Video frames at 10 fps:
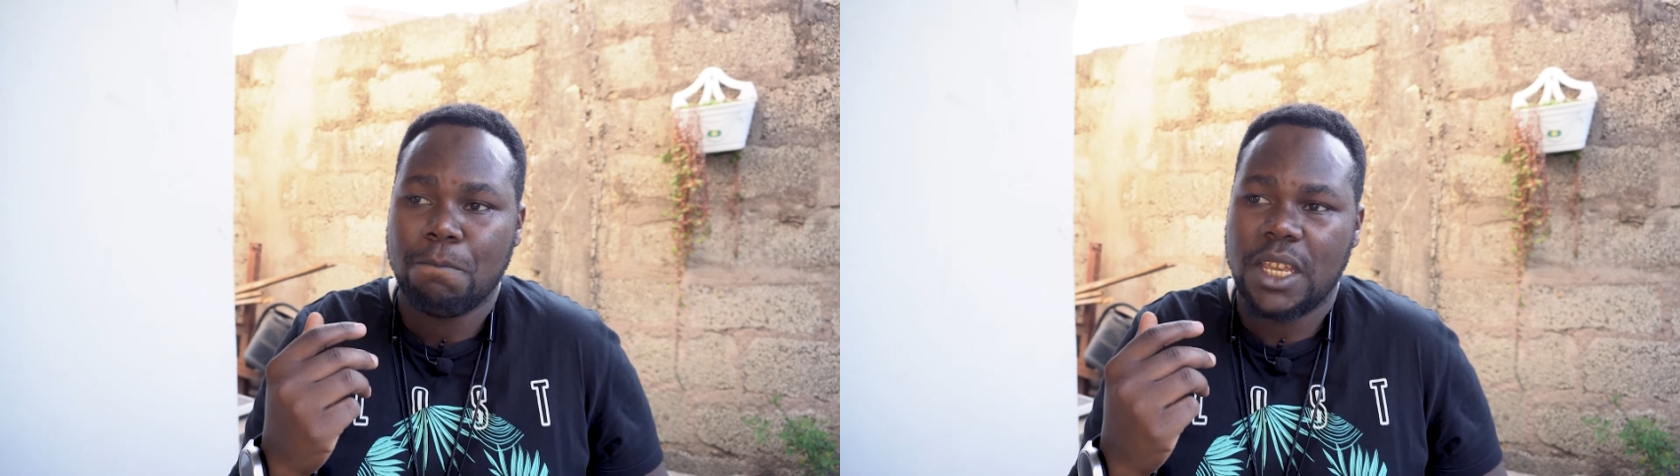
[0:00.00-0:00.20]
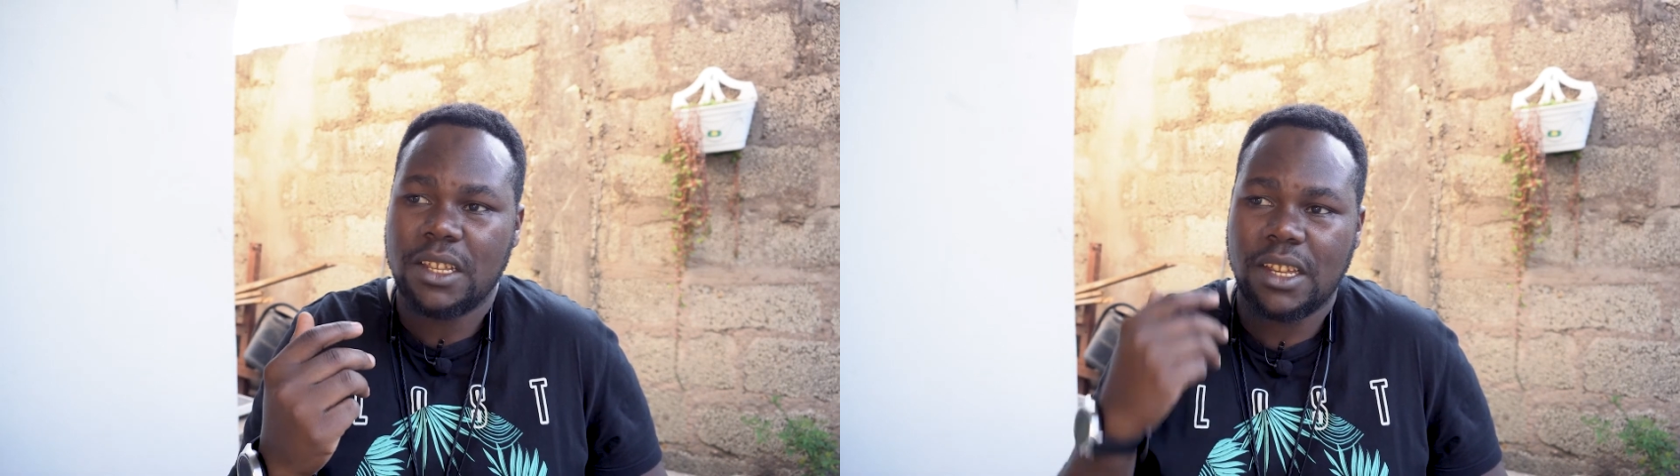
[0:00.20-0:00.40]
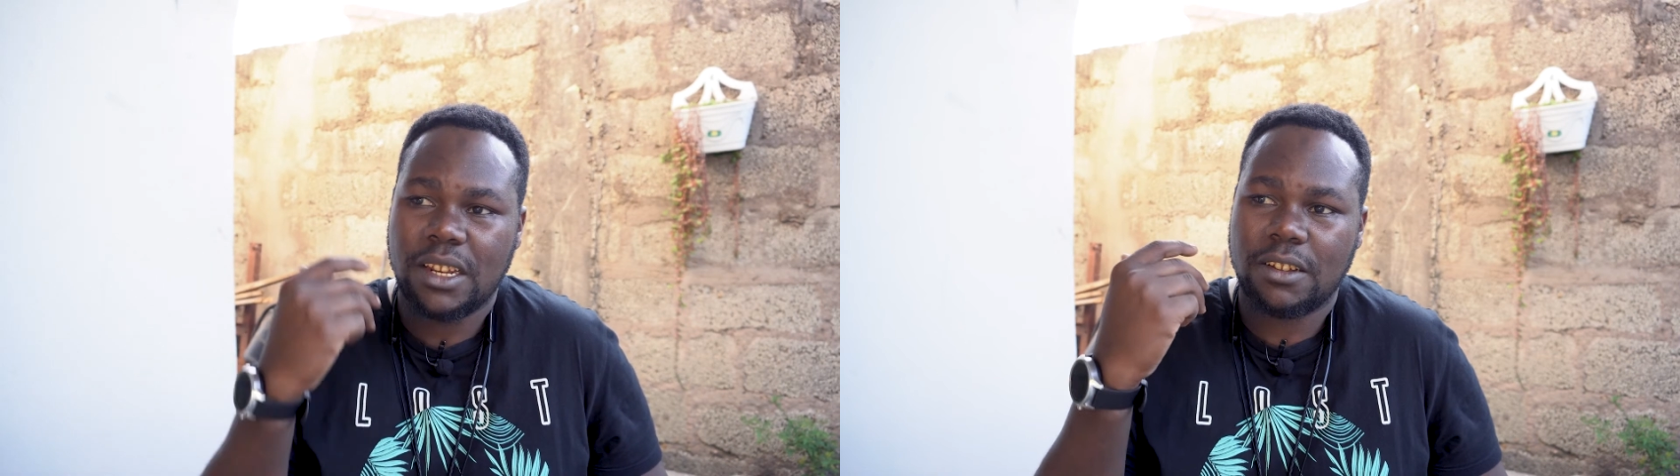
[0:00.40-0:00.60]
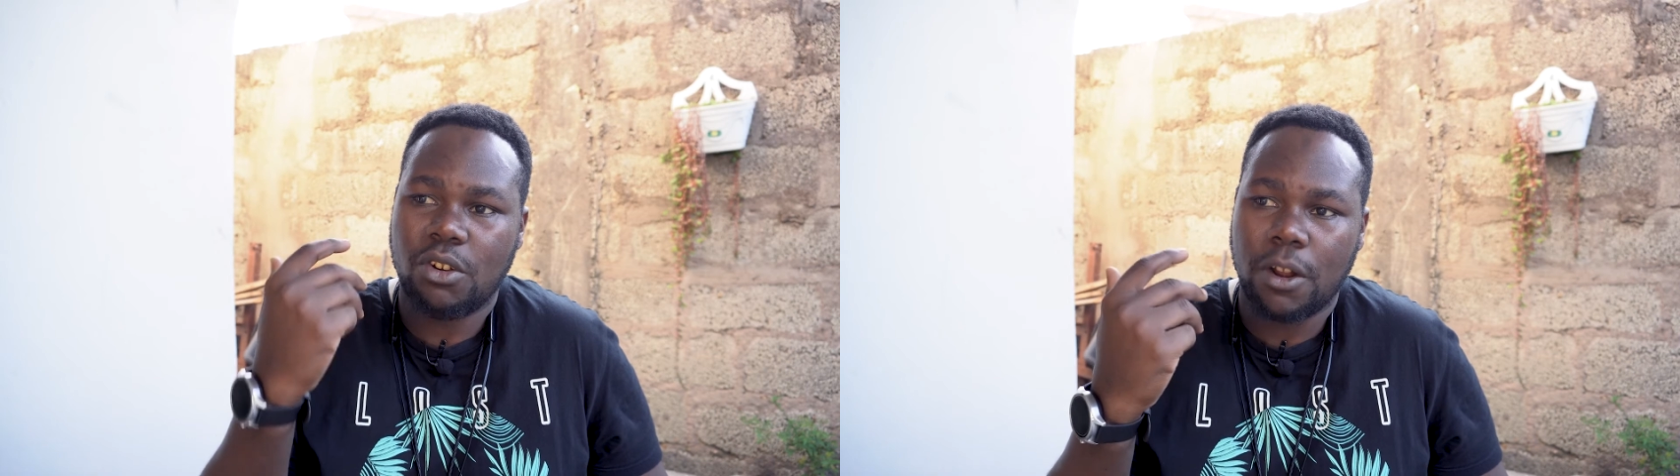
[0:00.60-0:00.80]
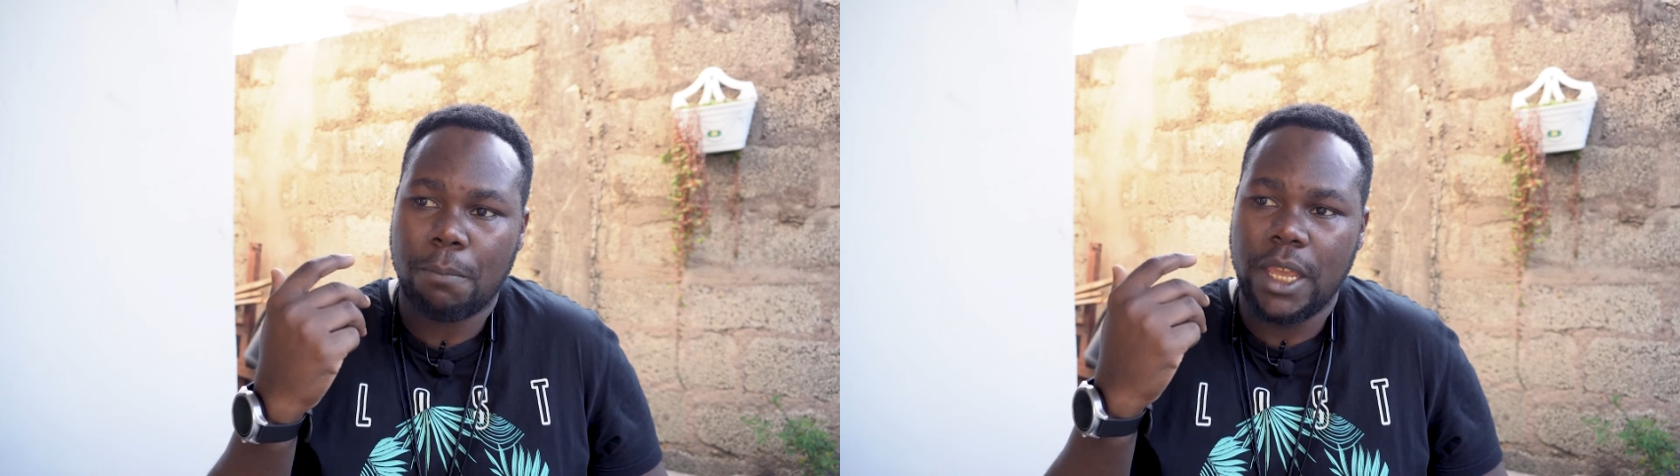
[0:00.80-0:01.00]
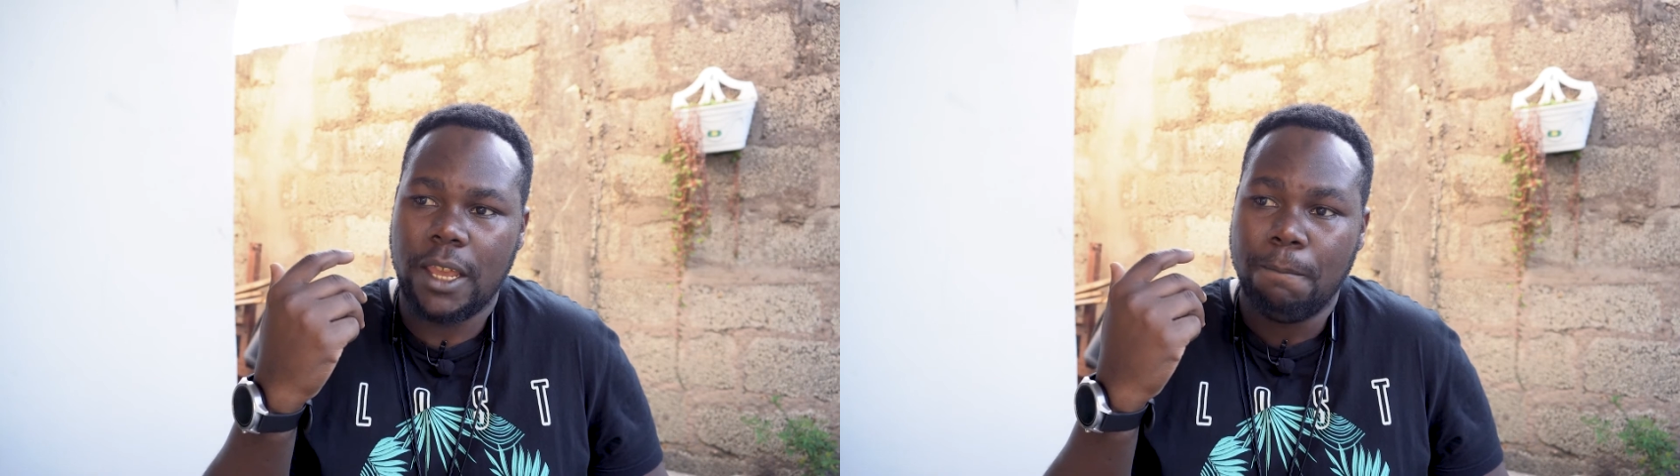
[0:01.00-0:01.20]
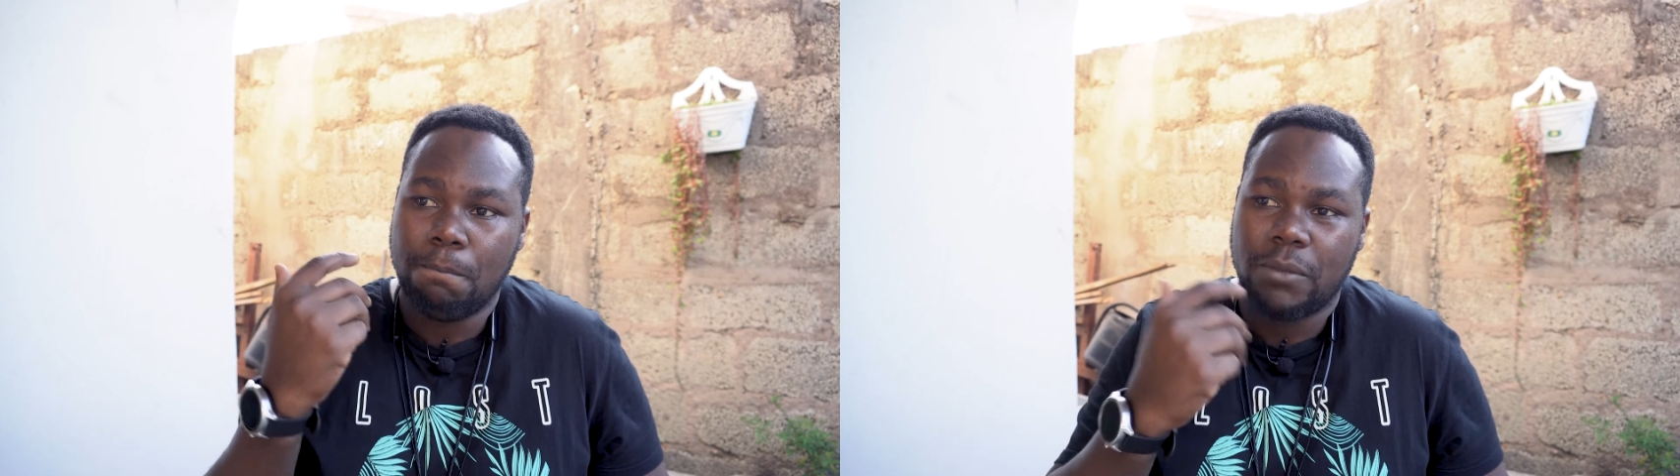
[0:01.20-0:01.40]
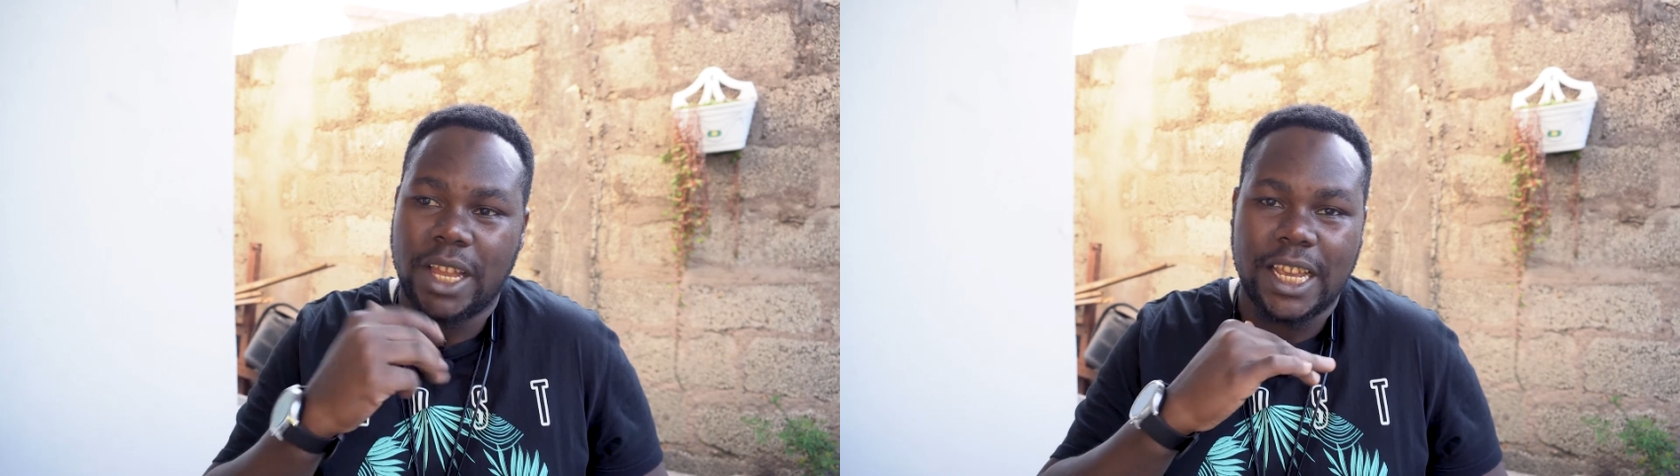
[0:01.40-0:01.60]
Is it gonna be
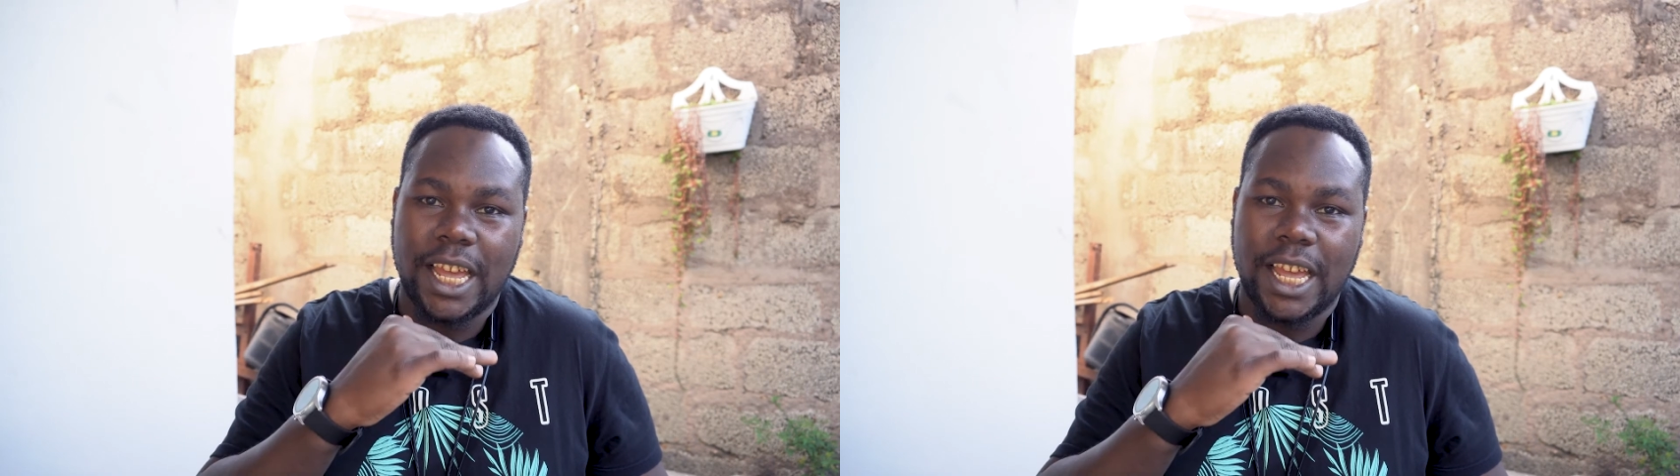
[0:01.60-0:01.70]
that